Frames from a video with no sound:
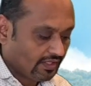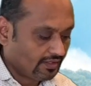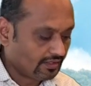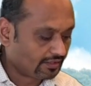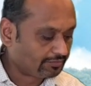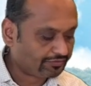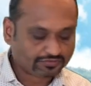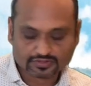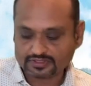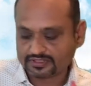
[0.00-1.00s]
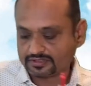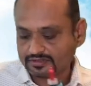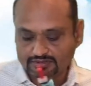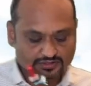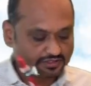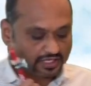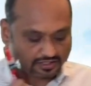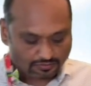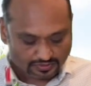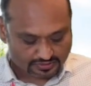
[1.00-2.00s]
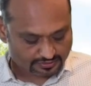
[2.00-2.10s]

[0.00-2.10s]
Let me first start with